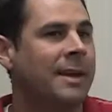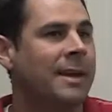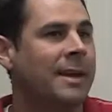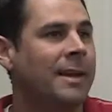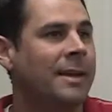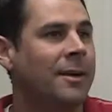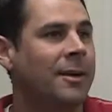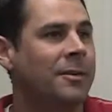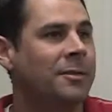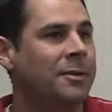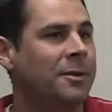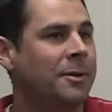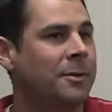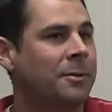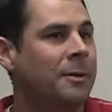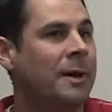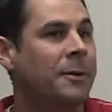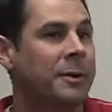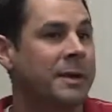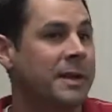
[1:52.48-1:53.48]
and
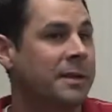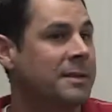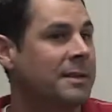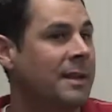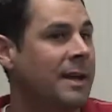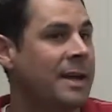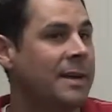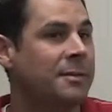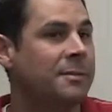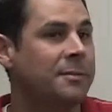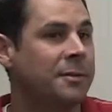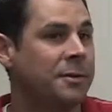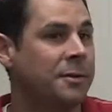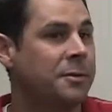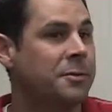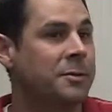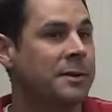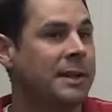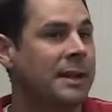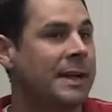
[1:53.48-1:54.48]
also why we're here today for the
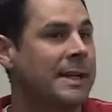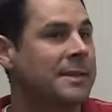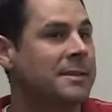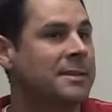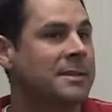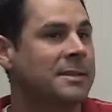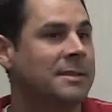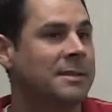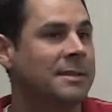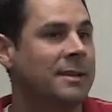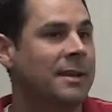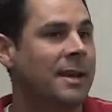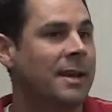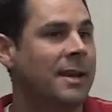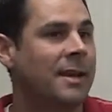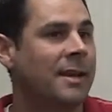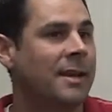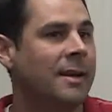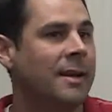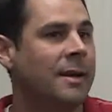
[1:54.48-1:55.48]
street lights.
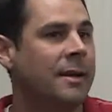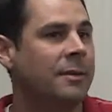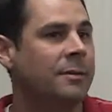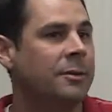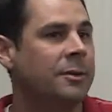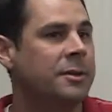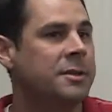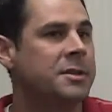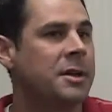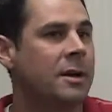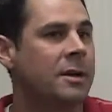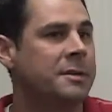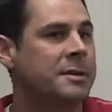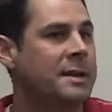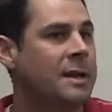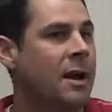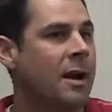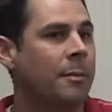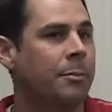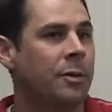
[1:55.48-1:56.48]
And we're in charge of
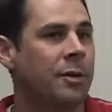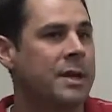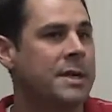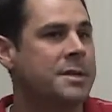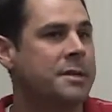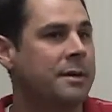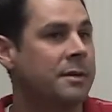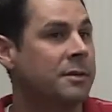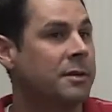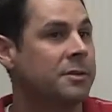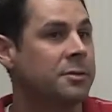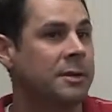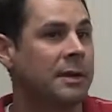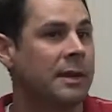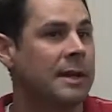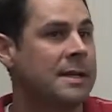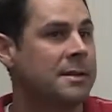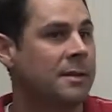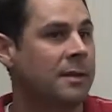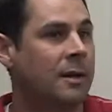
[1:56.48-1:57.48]
the operation of the street
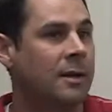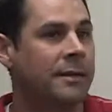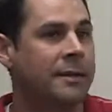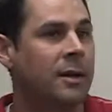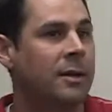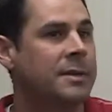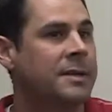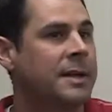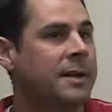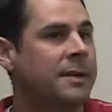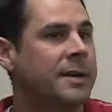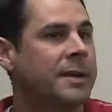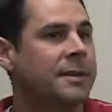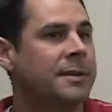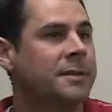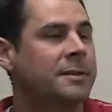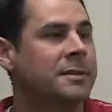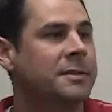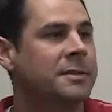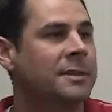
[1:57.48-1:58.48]
lights along the
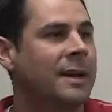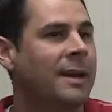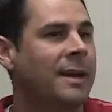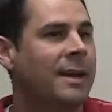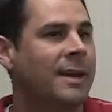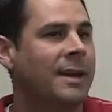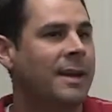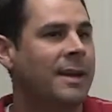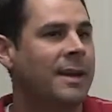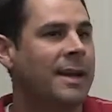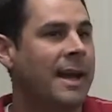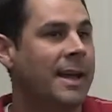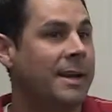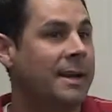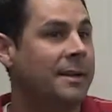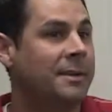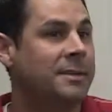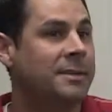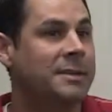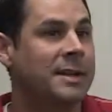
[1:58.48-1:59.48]
arterials, at
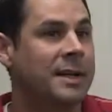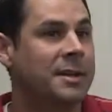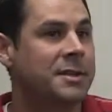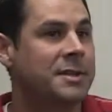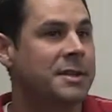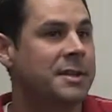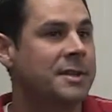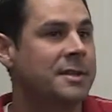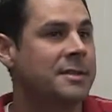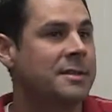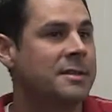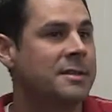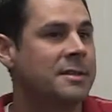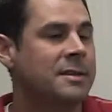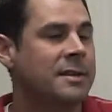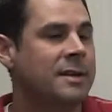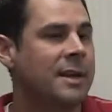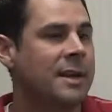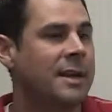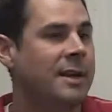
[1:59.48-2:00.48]
intersections,
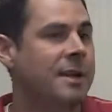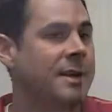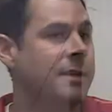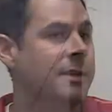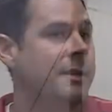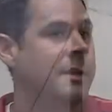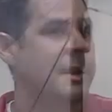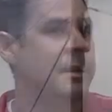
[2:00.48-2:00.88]
and in the